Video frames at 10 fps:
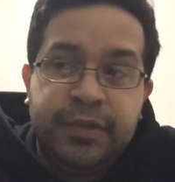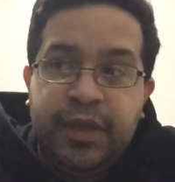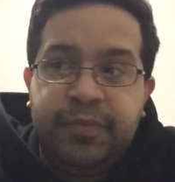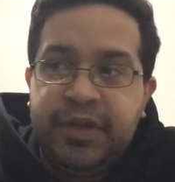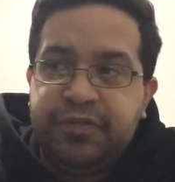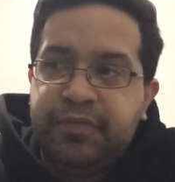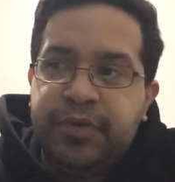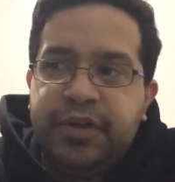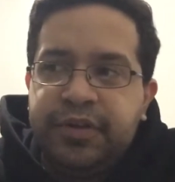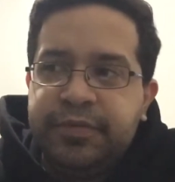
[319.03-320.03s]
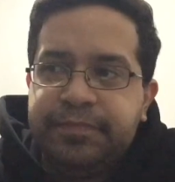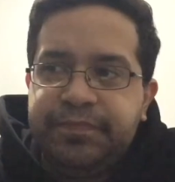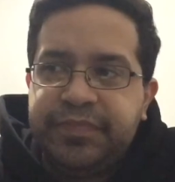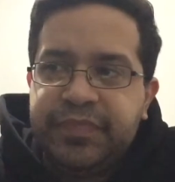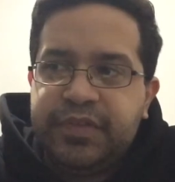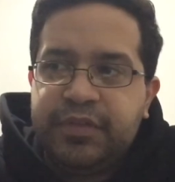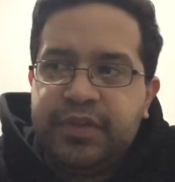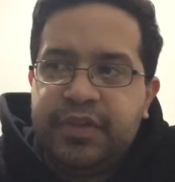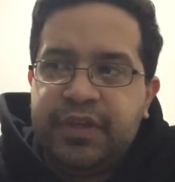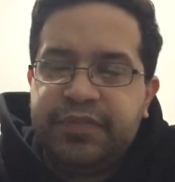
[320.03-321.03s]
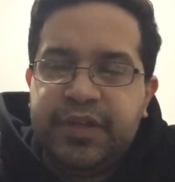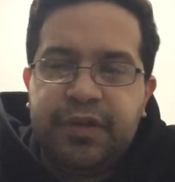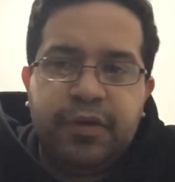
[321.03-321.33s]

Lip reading: I mean, if the